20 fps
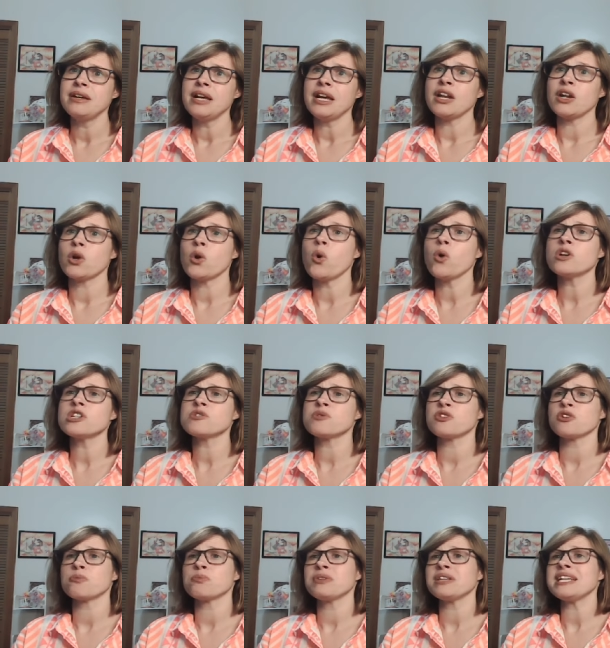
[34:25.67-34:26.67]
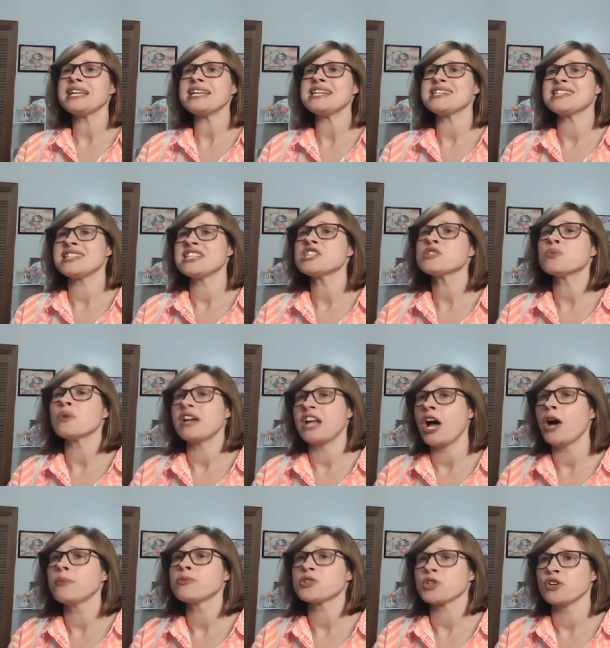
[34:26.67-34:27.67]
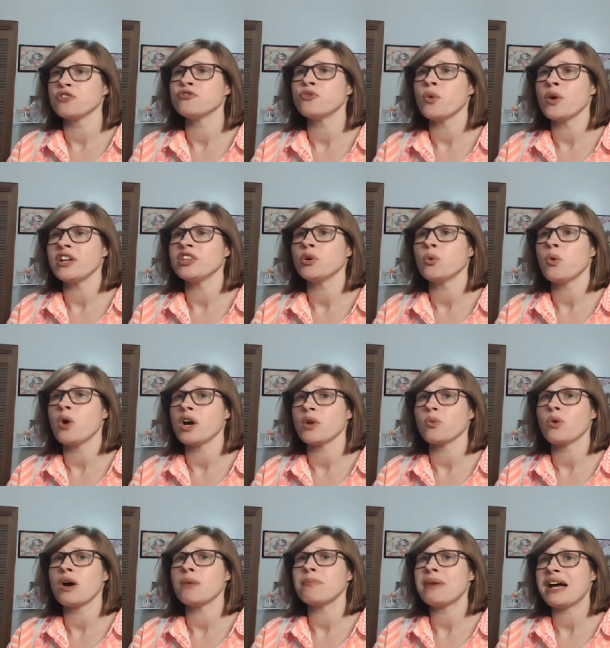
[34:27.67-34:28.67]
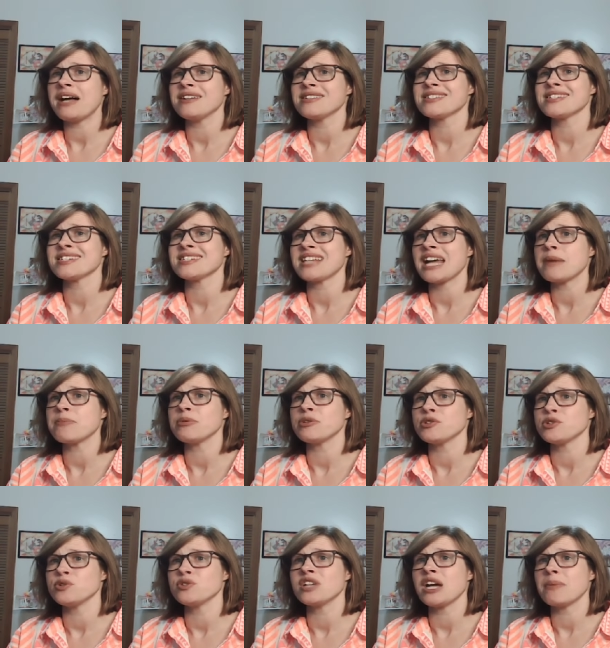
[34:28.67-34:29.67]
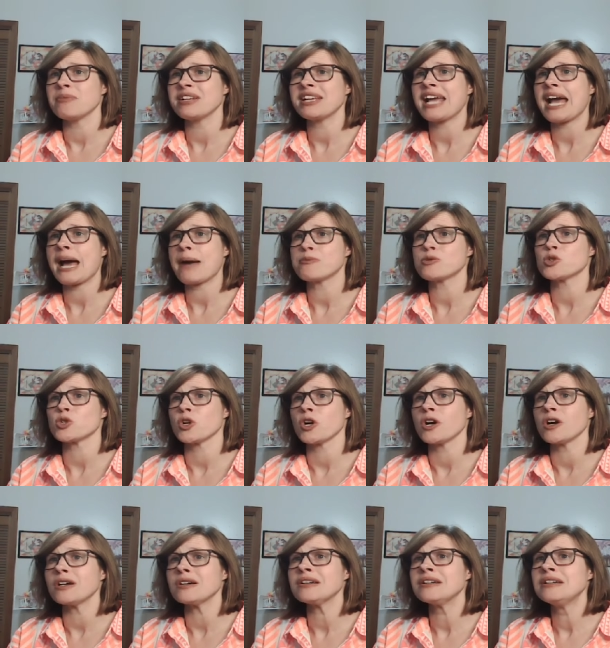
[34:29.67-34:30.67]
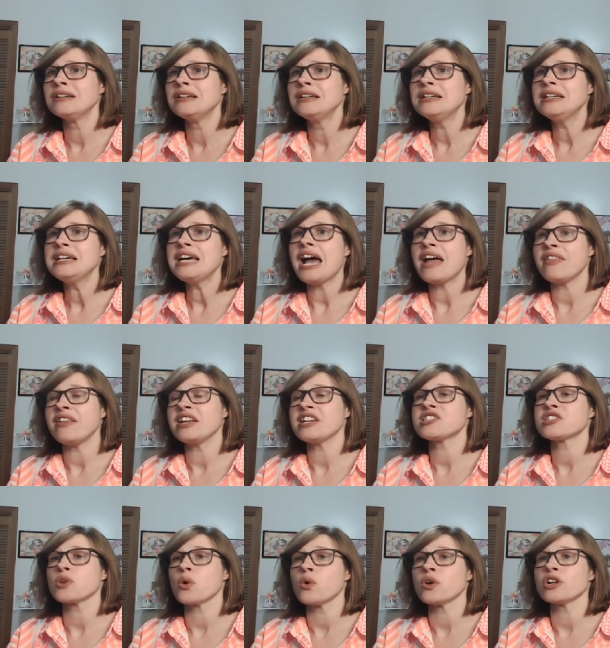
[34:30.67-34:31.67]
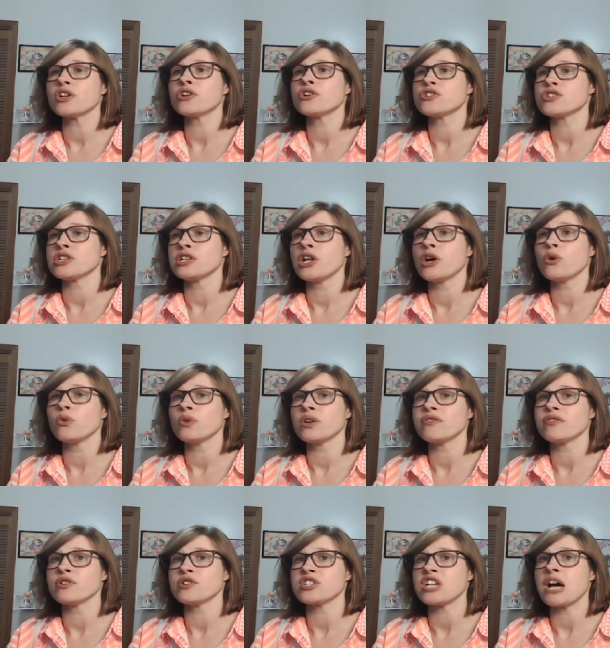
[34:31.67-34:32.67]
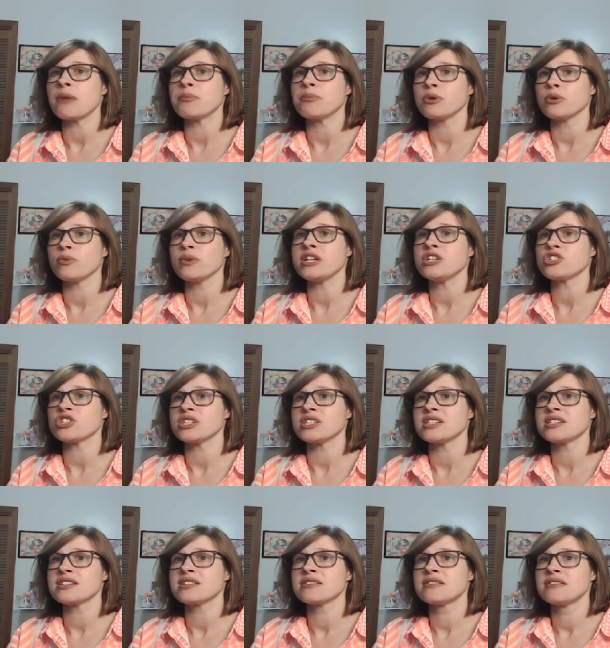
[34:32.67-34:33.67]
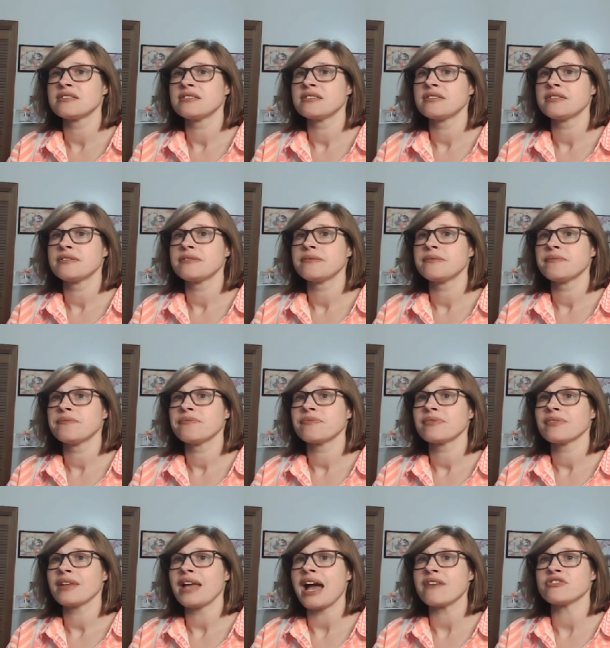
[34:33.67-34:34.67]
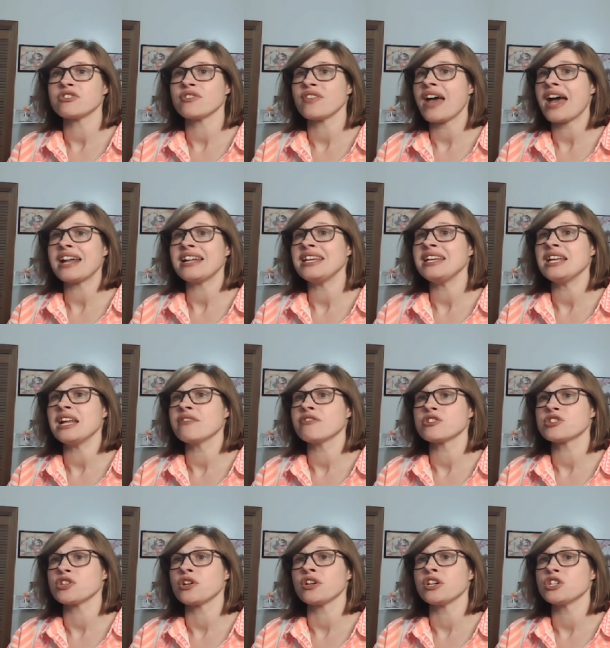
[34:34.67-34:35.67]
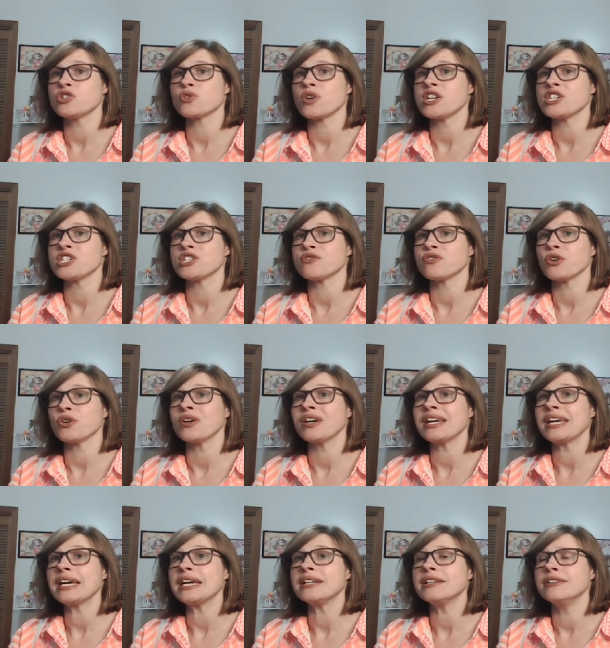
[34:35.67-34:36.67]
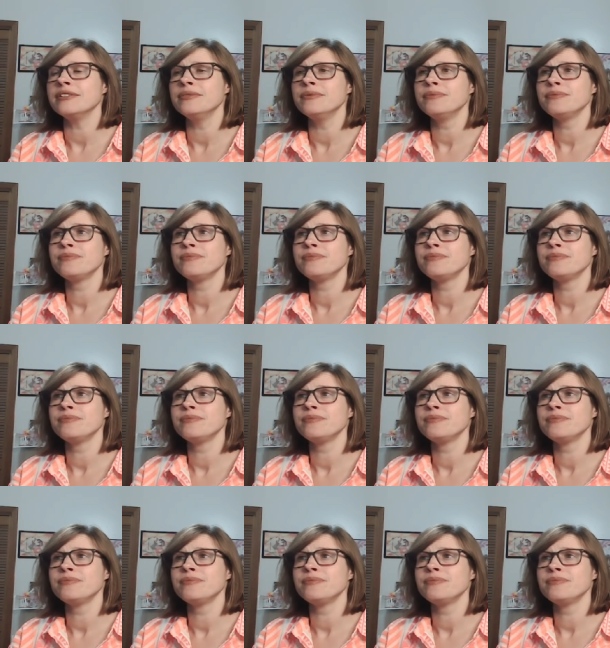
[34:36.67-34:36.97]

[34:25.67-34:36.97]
In accordance with her pleas, this one helped her avoid the Huanhua Palace disciples who'd come to capture her, and then escorted her to Low River's upper reaches. After that, he never saw any trace of her again.